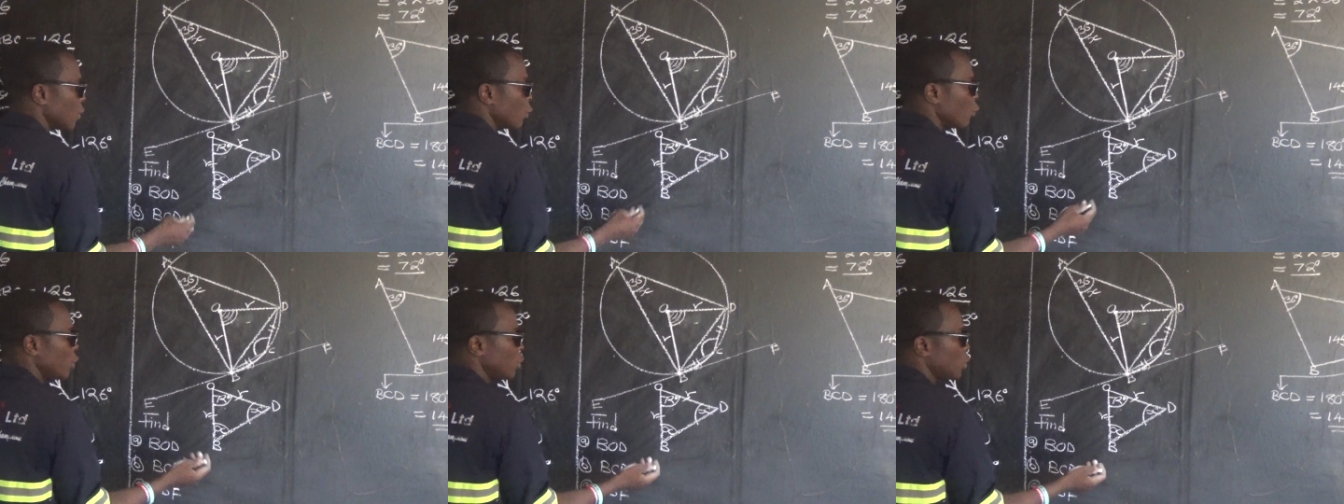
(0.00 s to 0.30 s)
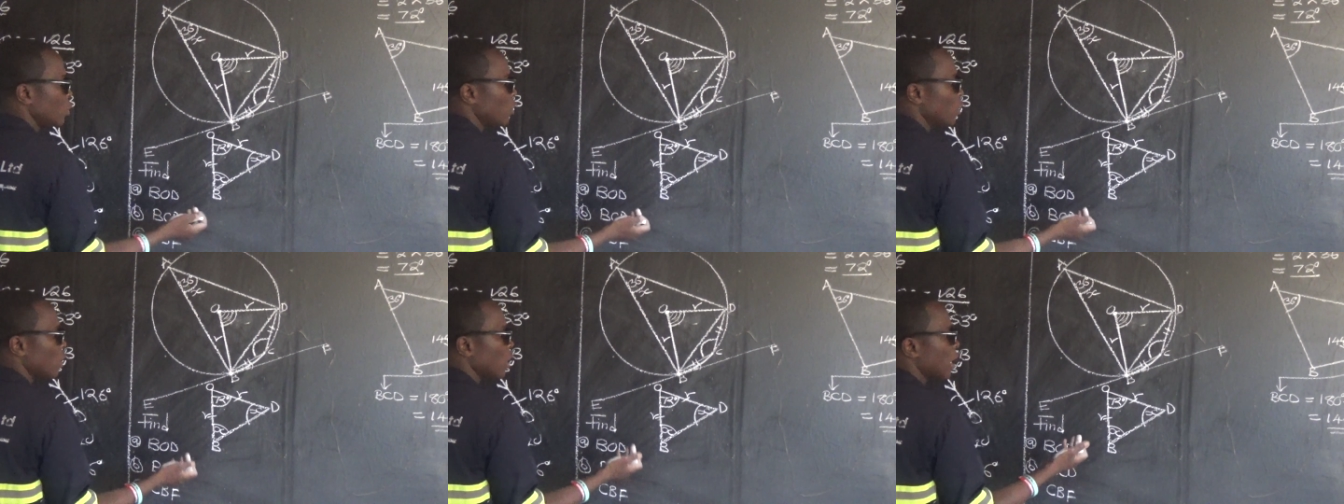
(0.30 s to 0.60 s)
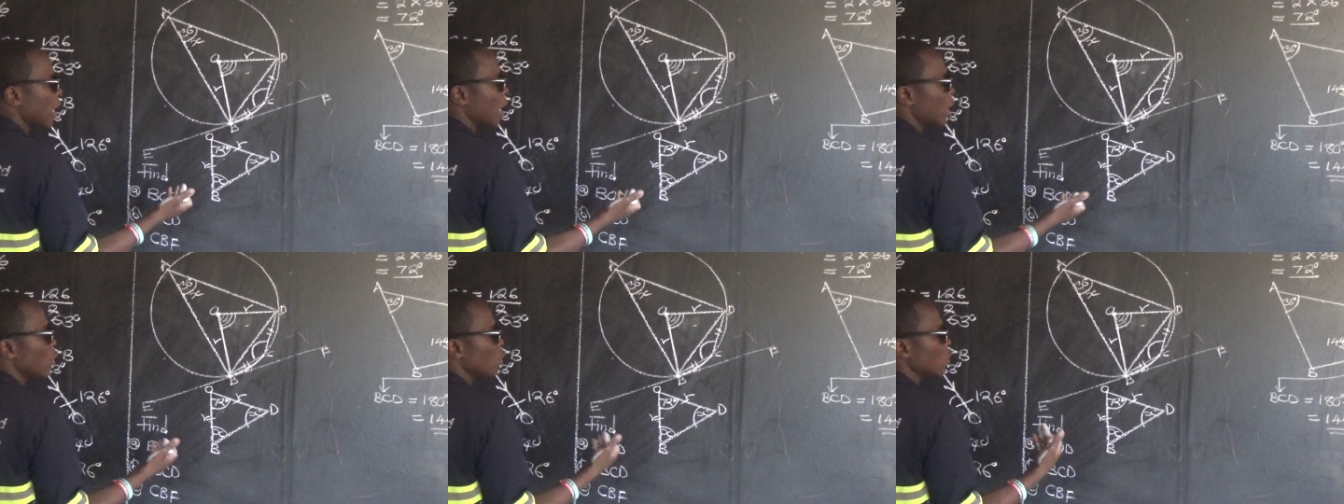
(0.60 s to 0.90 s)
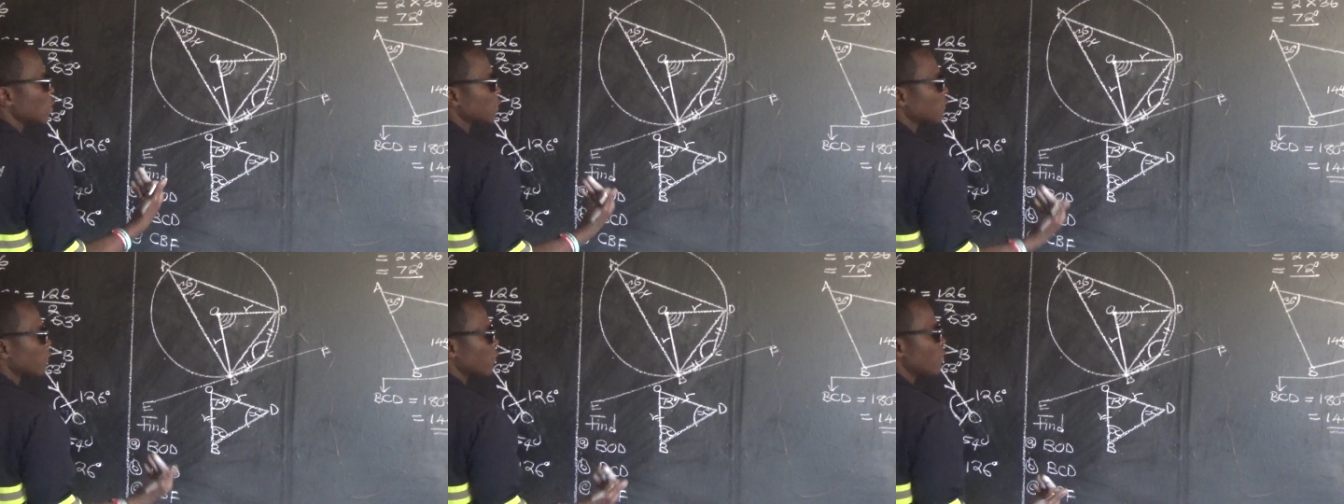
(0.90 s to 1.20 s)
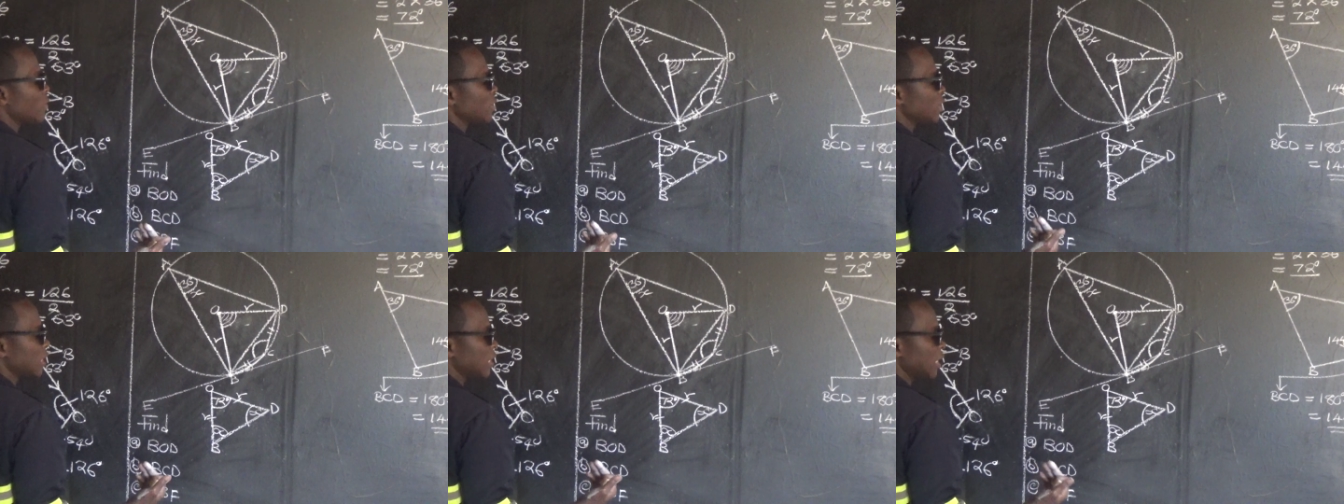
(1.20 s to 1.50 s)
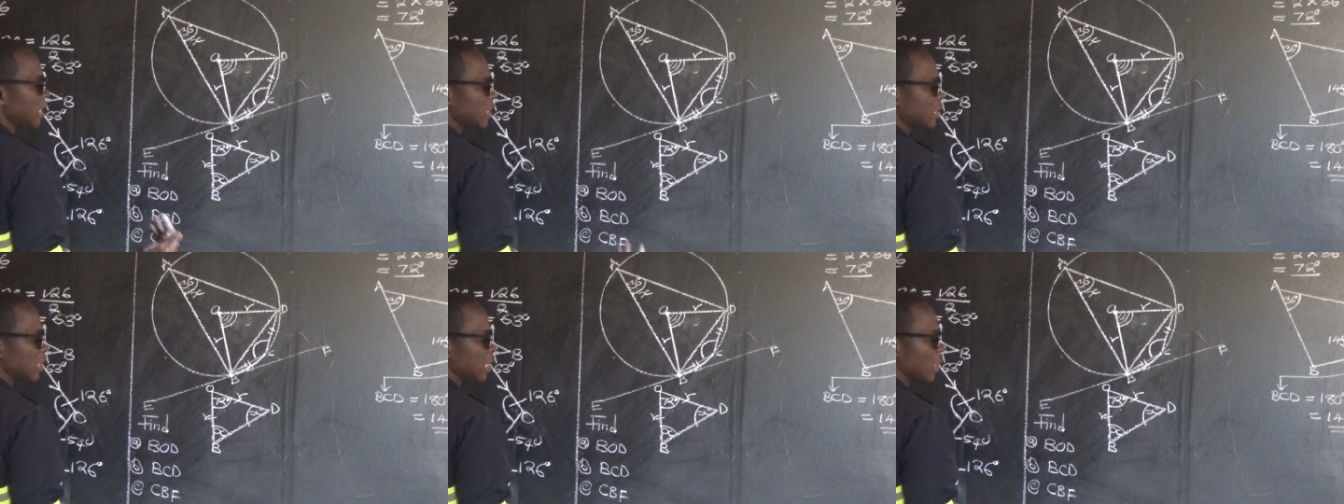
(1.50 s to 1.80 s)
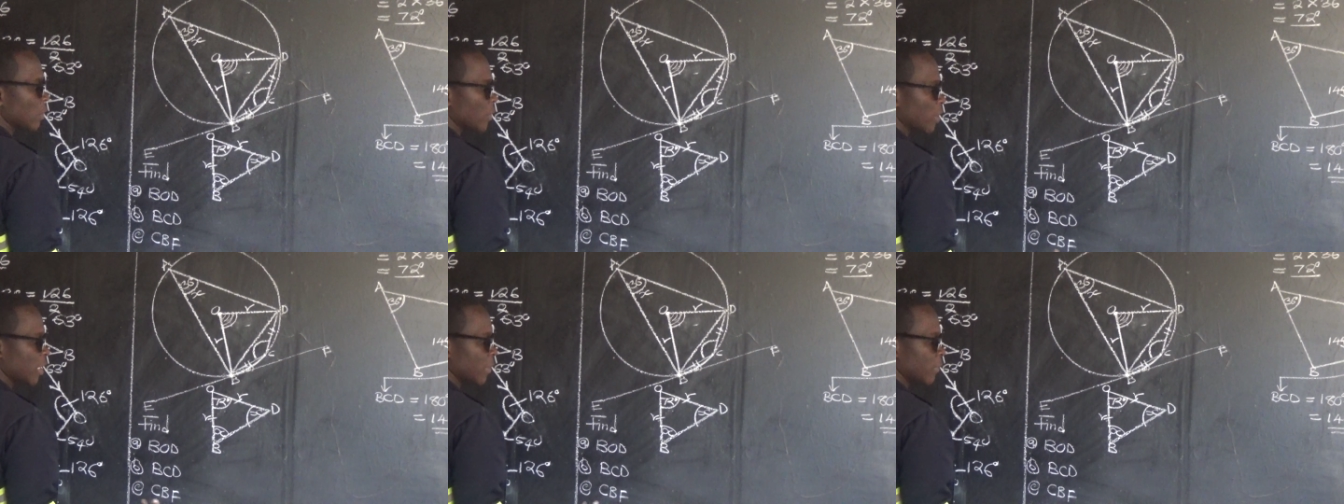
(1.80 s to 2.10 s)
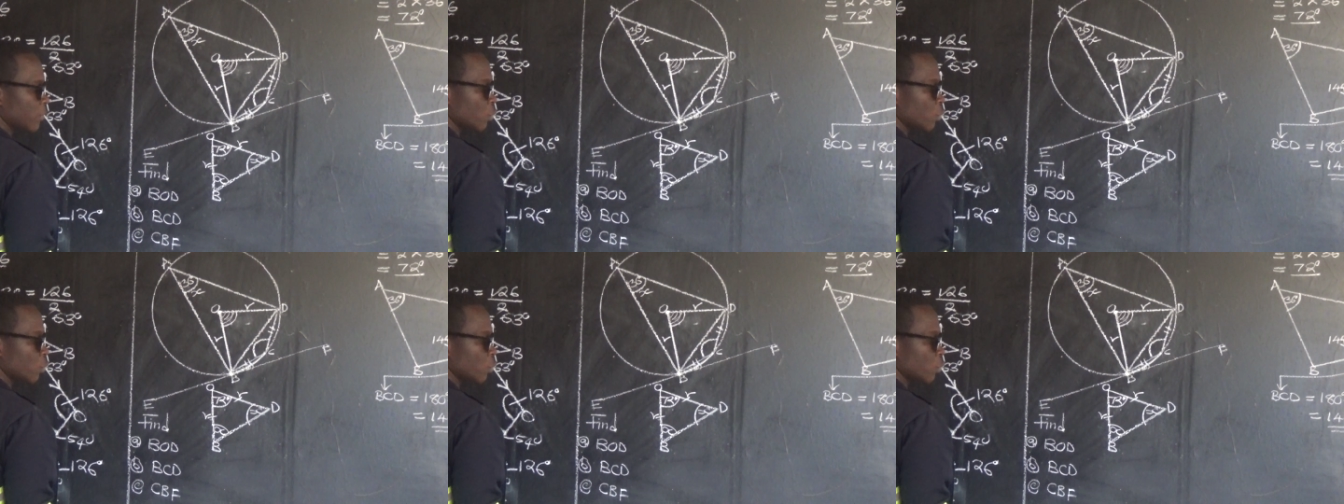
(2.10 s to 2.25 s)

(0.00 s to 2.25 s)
we know angles formed in a triangle add up